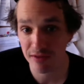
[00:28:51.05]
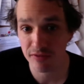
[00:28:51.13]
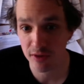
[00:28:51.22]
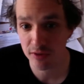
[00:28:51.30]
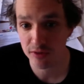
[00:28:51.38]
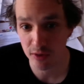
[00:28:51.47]

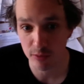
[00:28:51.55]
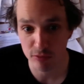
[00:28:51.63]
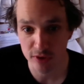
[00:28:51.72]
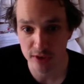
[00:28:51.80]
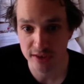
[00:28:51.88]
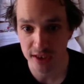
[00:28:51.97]
Photoshop
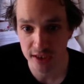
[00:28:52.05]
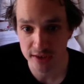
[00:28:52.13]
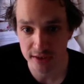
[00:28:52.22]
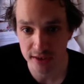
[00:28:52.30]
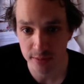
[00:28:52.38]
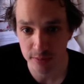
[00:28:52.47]
resizing
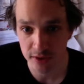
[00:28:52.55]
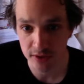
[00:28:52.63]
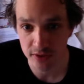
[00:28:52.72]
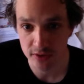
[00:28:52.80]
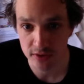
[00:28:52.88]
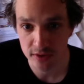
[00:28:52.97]
the
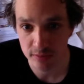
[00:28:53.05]
image,